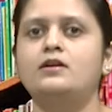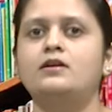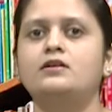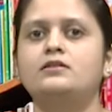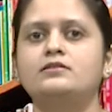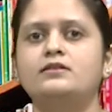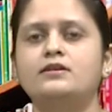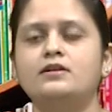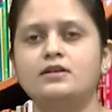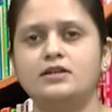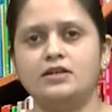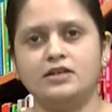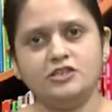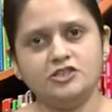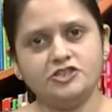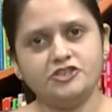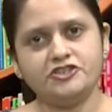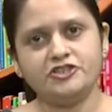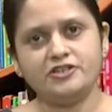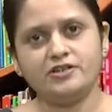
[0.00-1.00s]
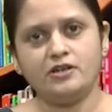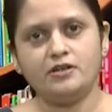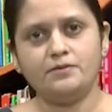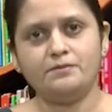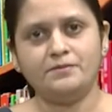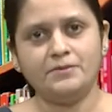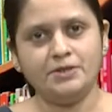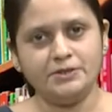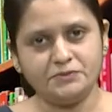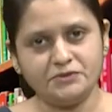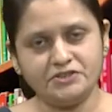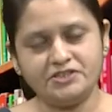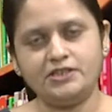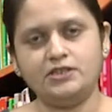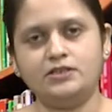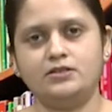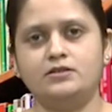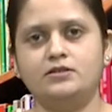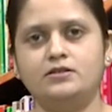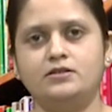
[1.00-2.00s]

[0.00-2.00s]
the cultural memory